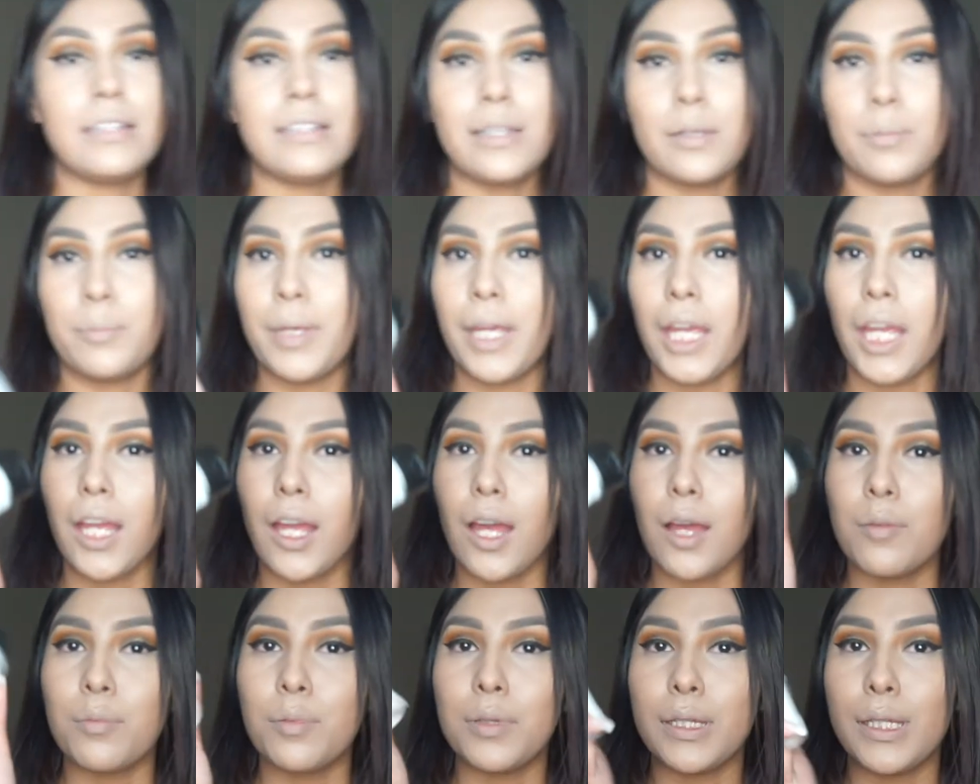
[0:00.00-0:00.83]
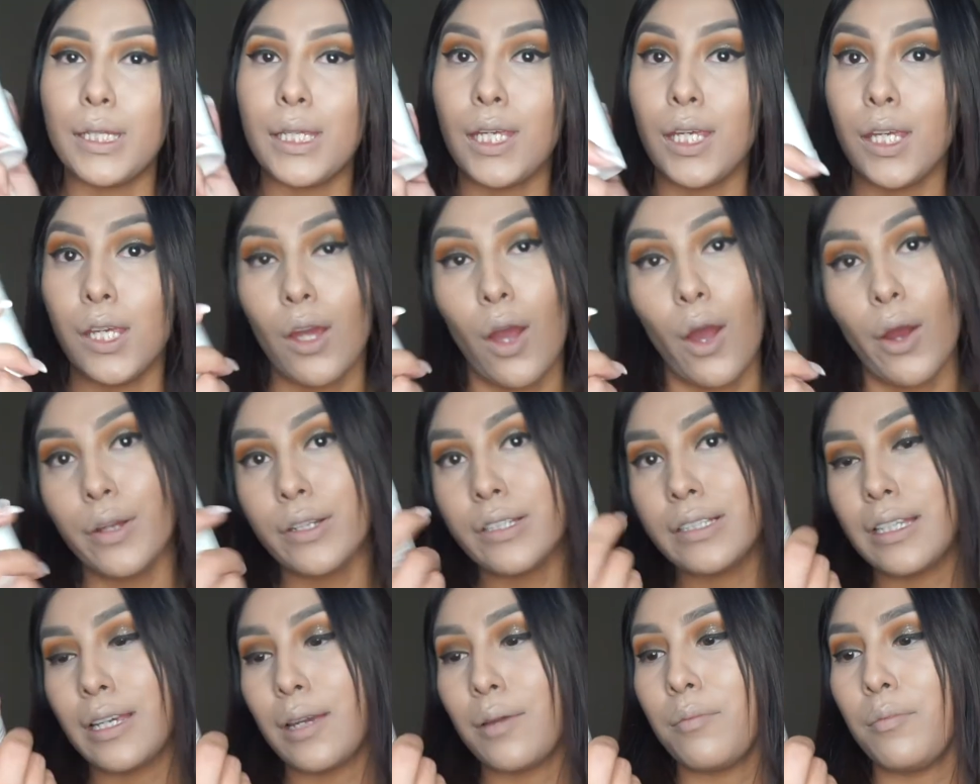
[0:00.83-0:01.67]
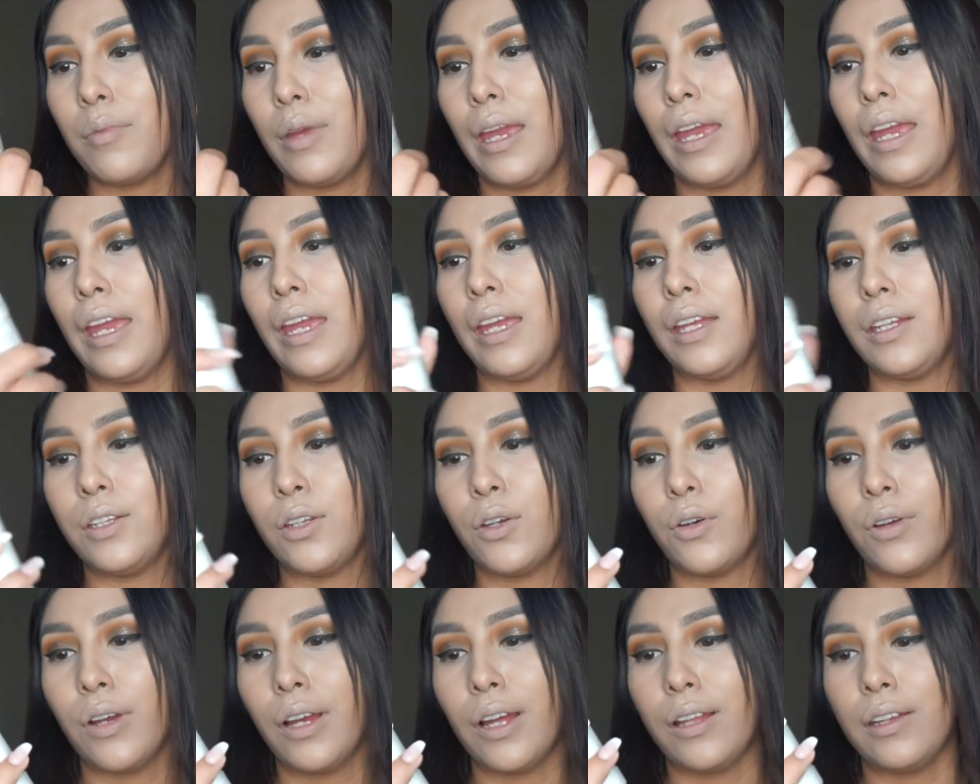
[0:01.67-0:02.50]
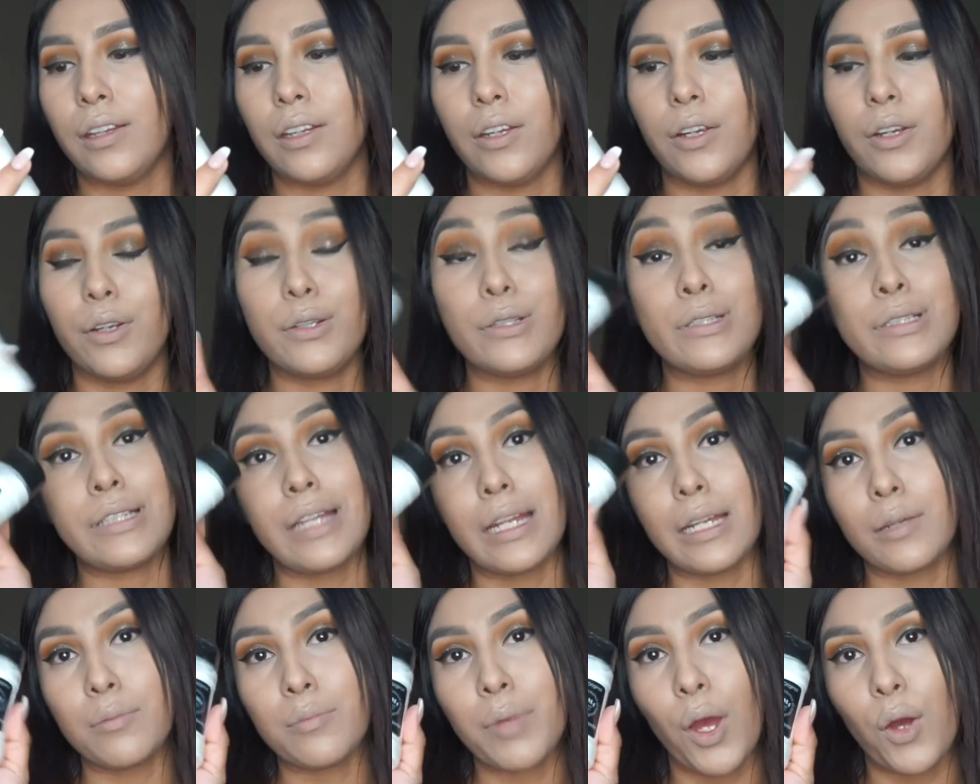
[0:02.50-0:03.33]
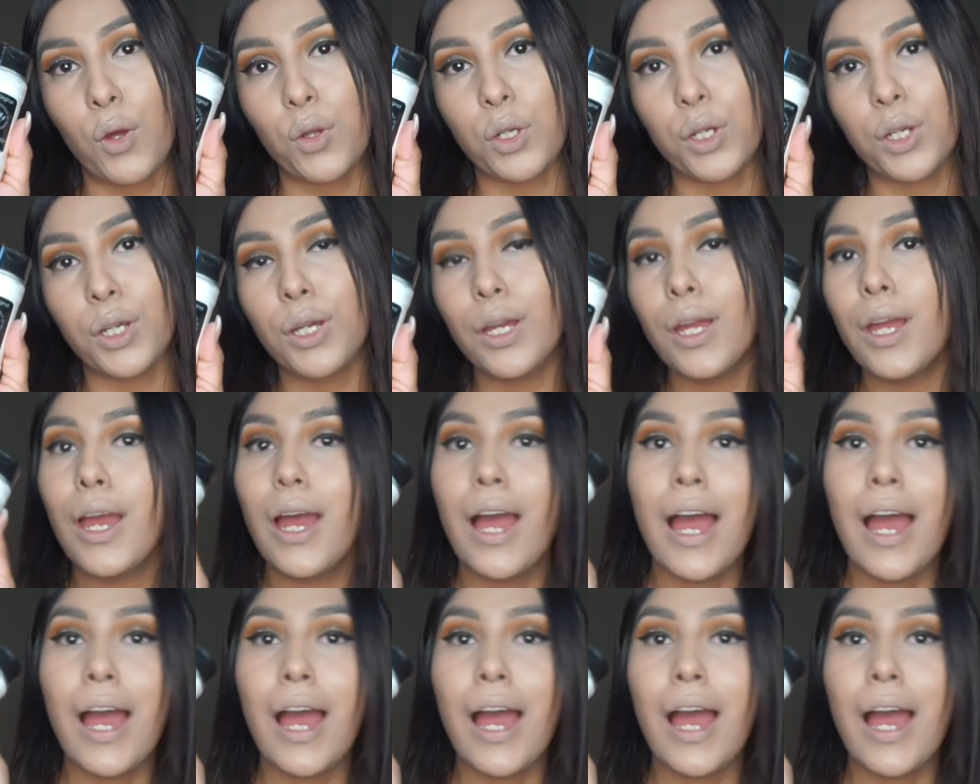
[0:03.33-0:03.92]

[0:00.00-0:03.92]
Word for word: did pick up the RCMA No Color Setting Powder.